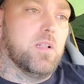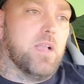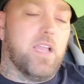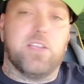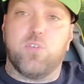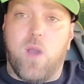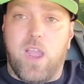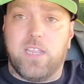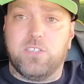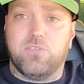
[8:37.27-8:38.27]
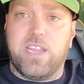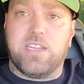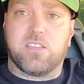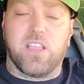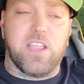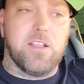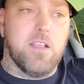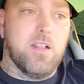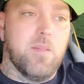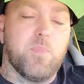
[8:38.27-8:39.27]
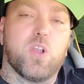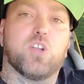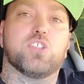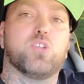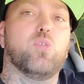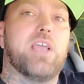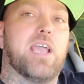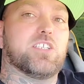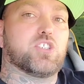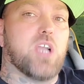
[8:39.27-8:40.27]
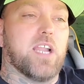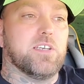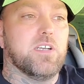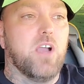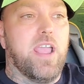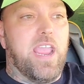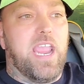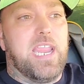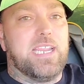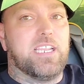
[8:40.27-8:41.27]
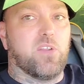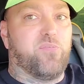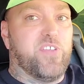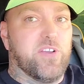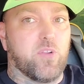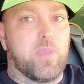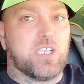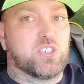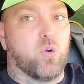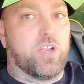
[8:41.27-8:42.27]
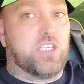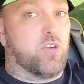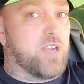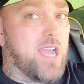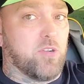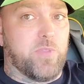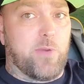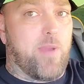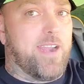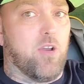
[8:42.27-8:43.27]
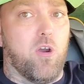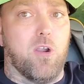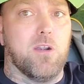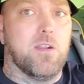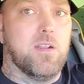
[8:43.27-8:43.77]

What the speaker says: Hey, you all right? You need anything? They're going to do that to try to A, get a feel to make sure that you're not on their radar.